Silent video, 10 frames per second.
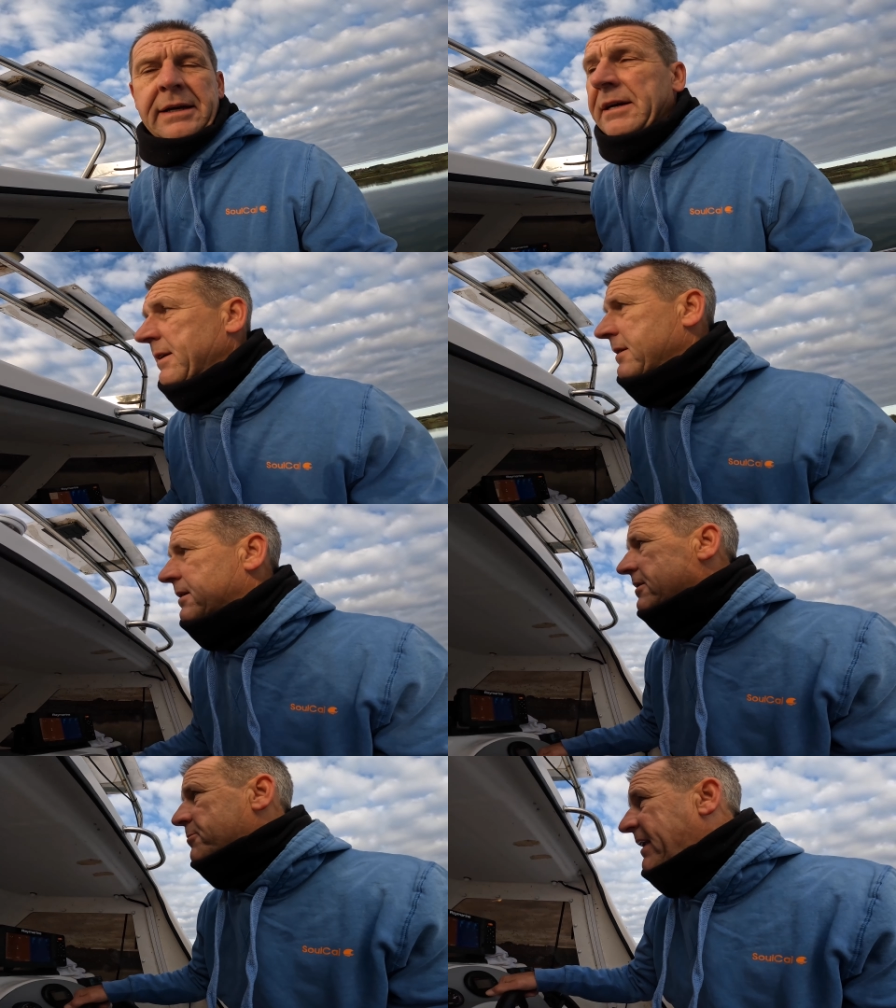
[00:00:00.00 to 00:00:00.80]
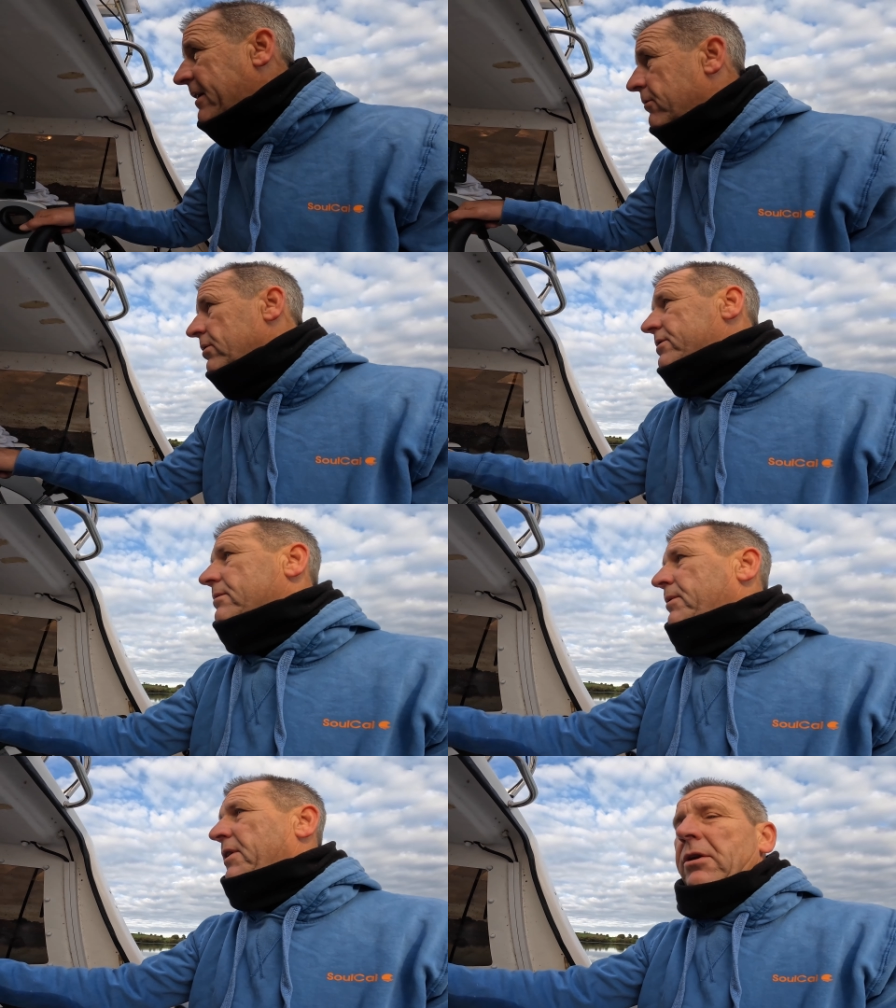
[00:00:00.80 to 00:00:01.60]
uh, spinning rod
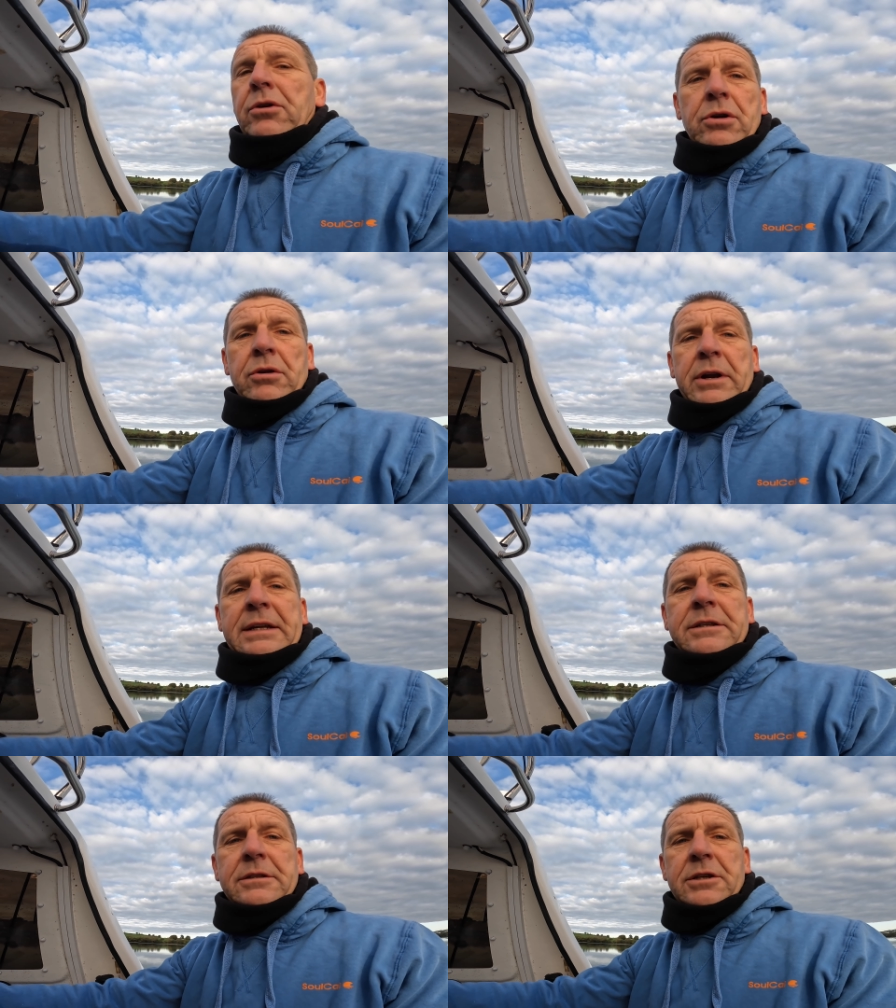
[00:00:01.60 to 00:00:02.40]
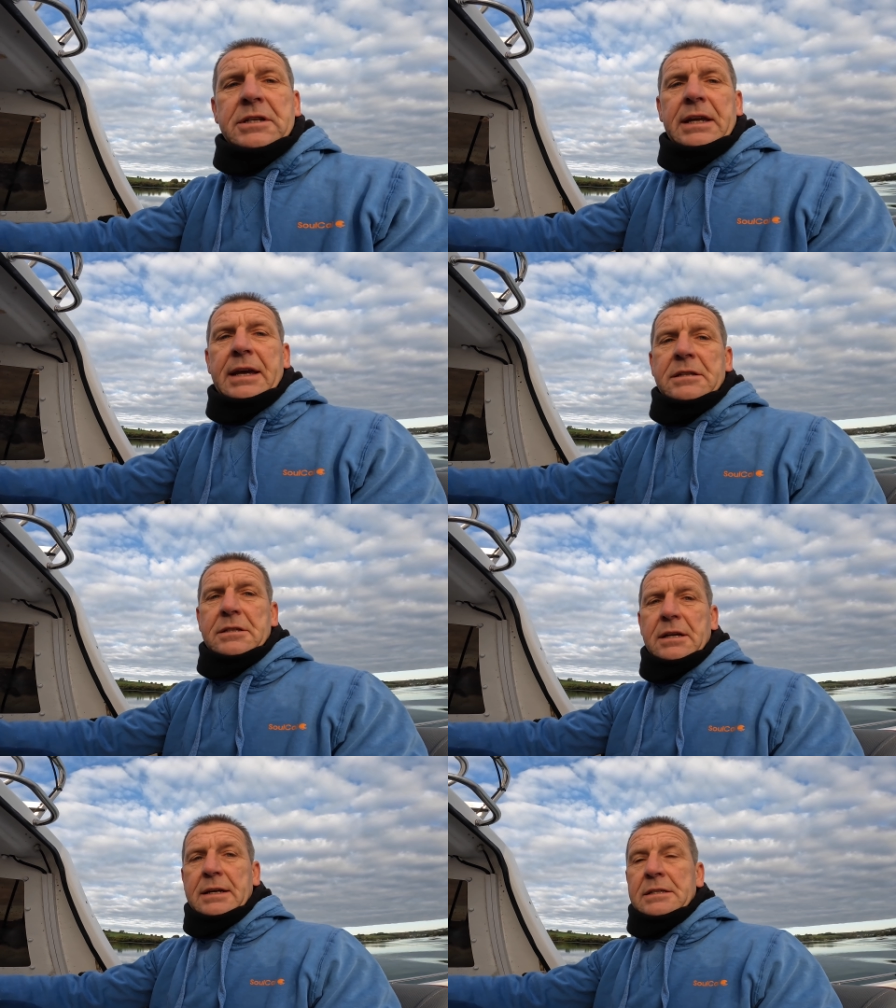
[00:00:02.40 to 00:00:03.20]
with a lure on it, just in
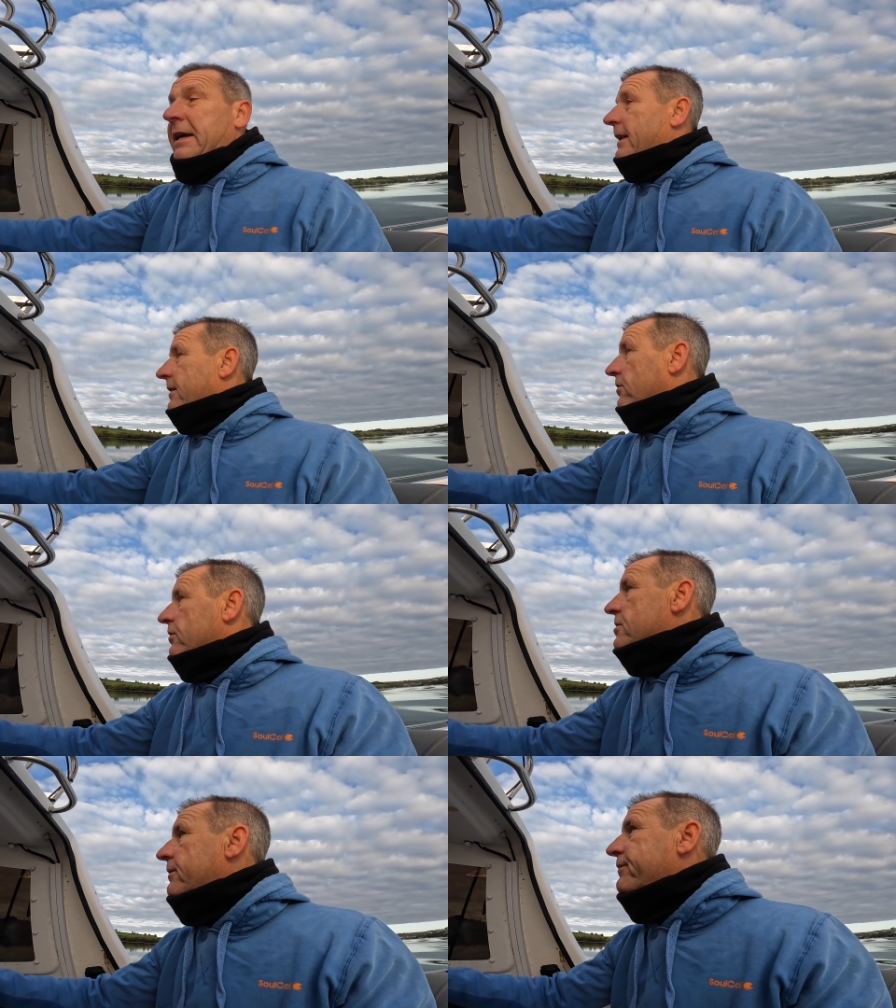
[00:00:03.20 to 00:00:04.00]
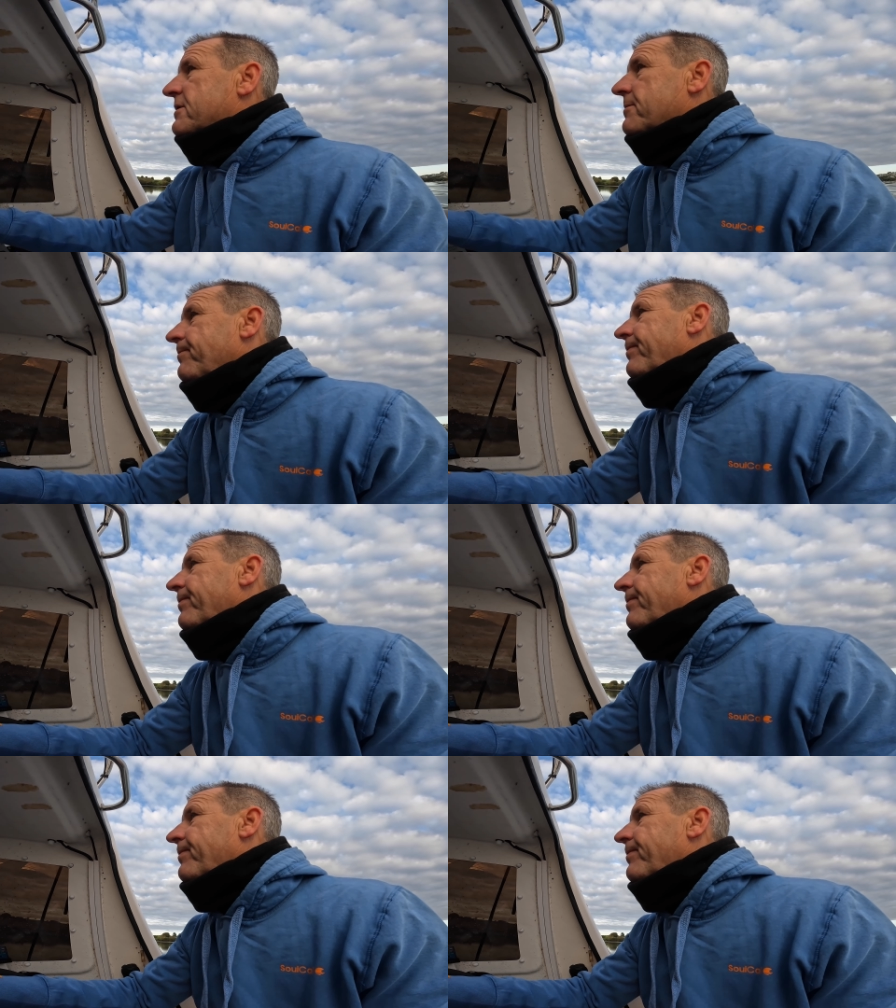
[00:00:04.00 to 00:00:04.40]
case uh, I see anything on the surface.